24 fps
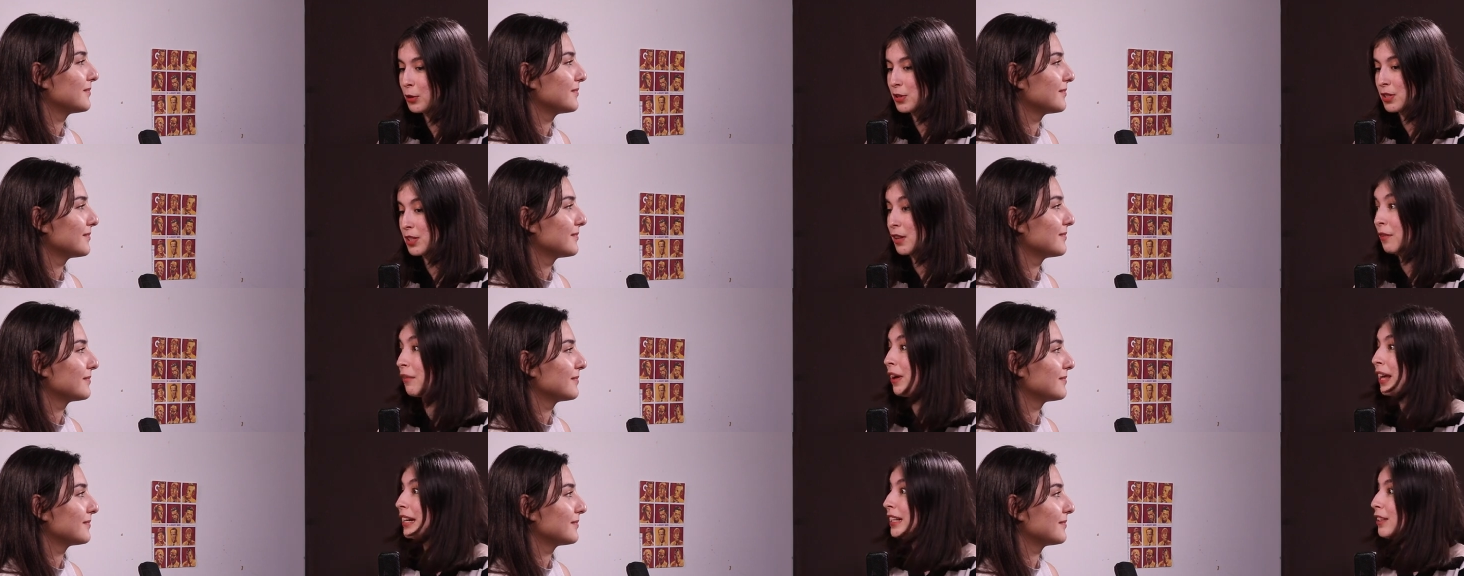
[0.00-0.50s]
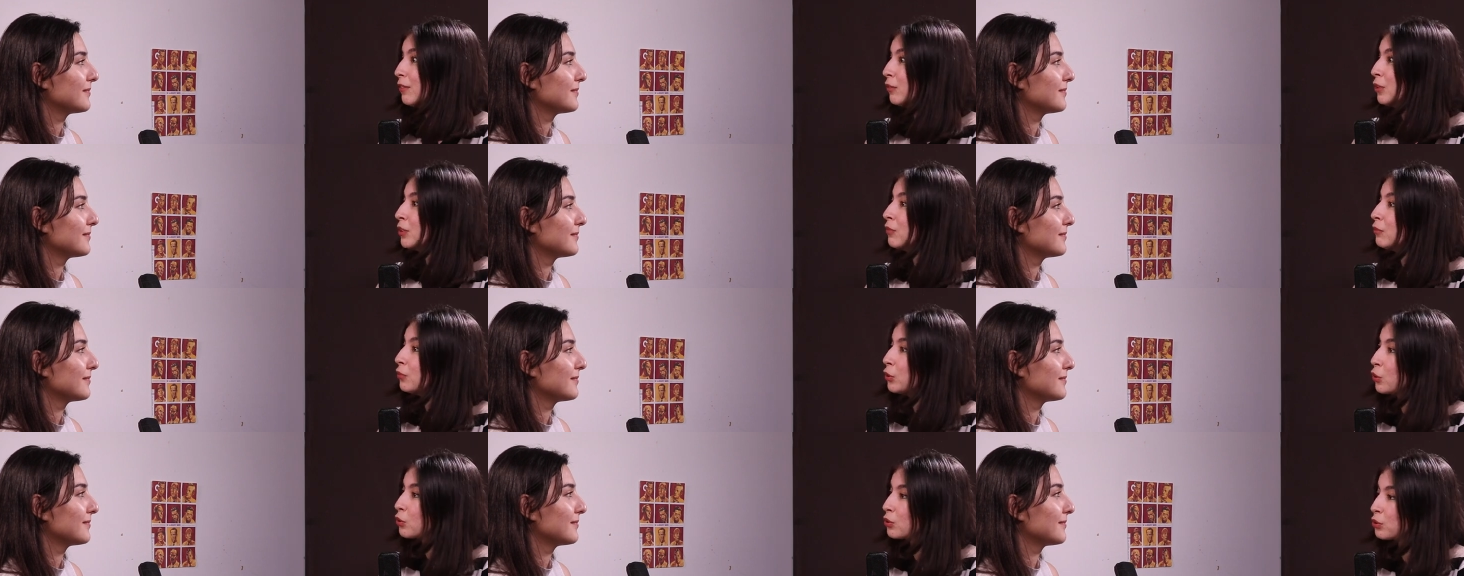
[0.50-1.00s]
Speaker 1: yourself, and even
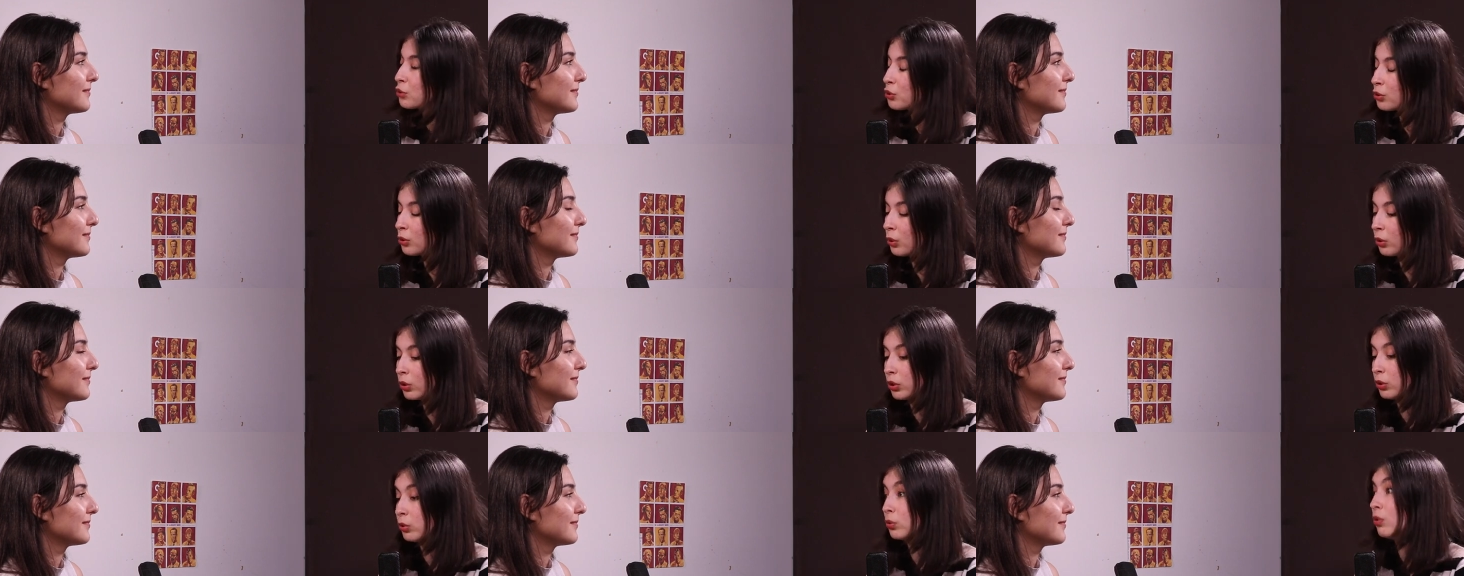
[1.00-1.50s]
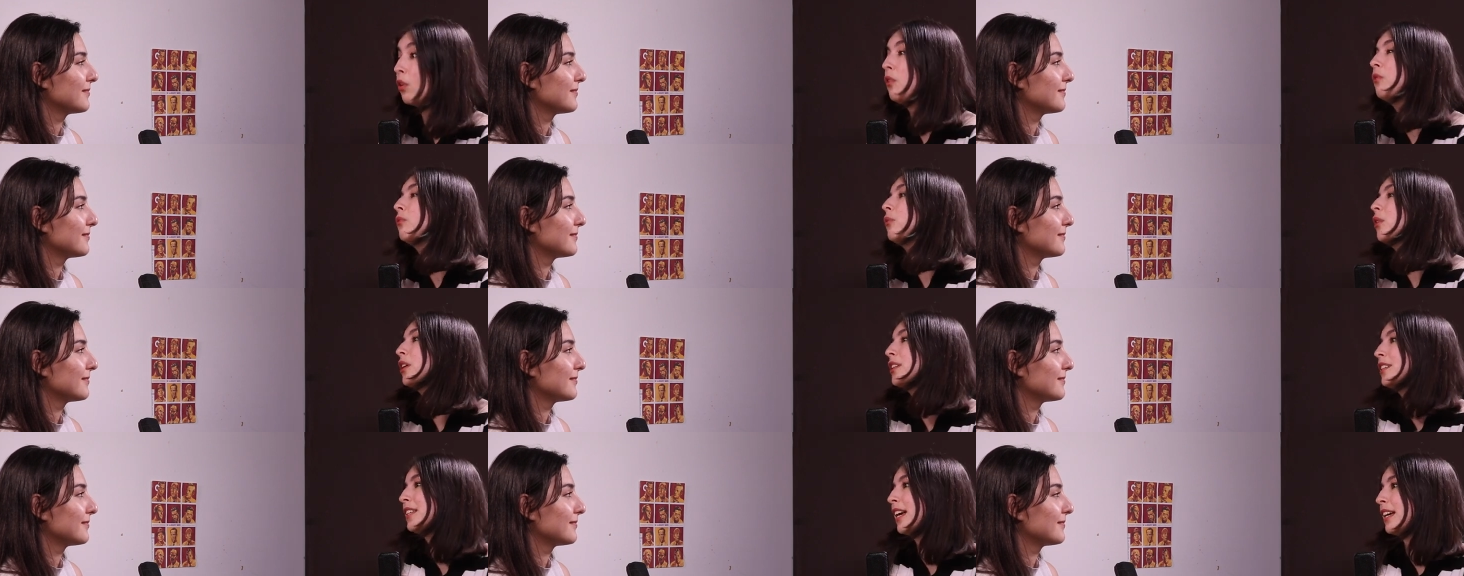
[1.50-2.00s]
if you're sure, you don't
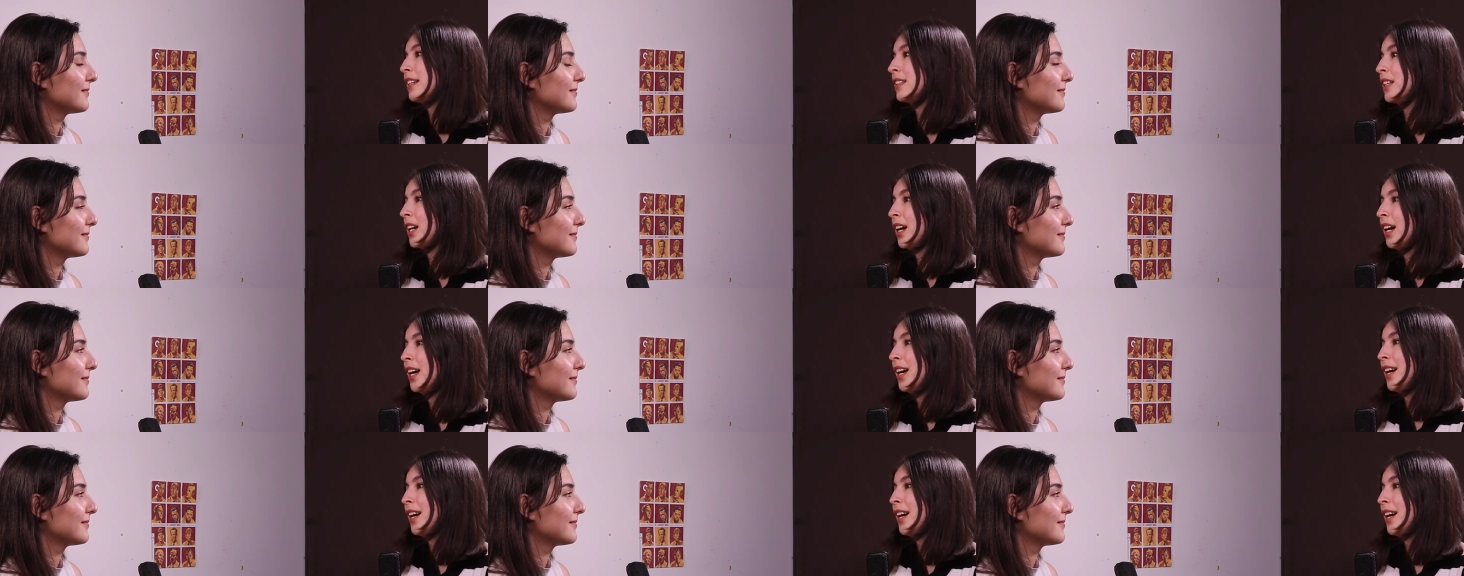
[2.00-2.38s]
want that